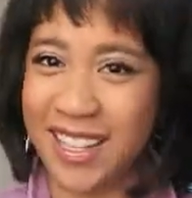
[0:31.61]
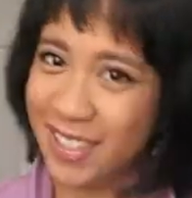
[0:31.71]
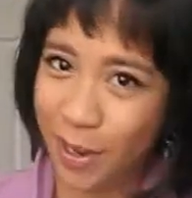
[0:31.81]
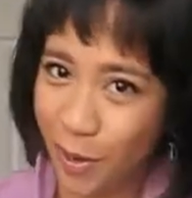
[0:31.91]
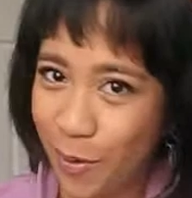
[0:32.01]

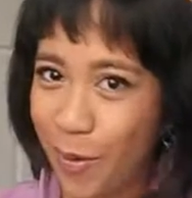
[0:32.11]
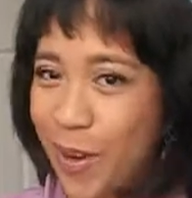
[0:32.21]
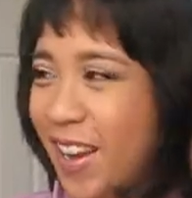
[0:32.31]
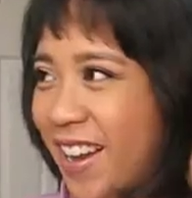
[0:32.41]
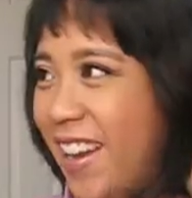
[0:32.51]

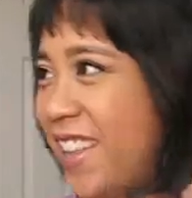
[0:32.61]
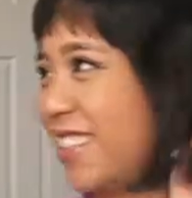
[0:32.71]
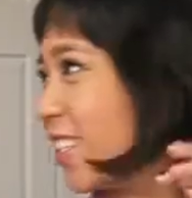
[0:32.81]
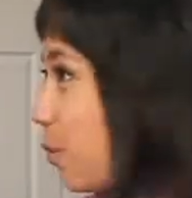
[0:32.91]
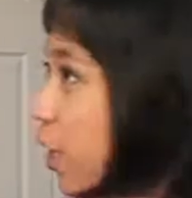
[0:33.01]
So
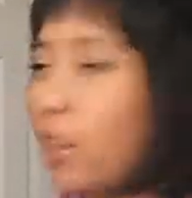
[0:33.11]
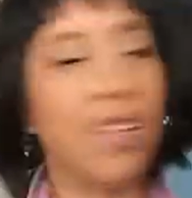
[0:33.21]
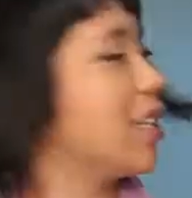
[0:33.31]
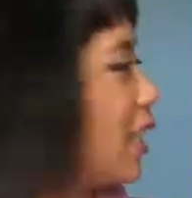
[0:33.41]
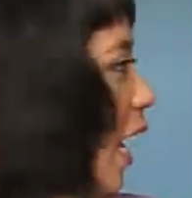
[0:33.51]
this is what it
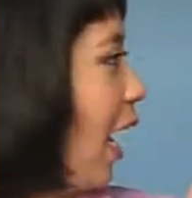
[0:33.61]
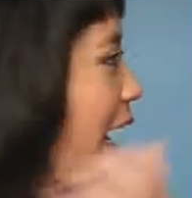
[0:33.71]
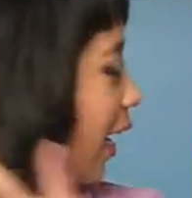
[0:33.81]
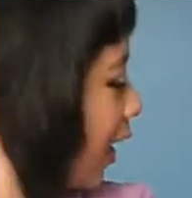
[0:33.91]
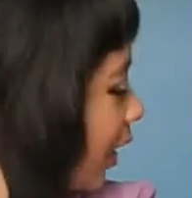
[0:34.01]
looks
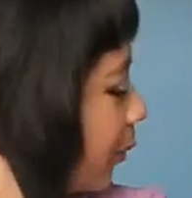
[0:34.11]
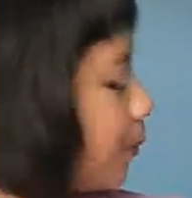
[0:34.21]
like.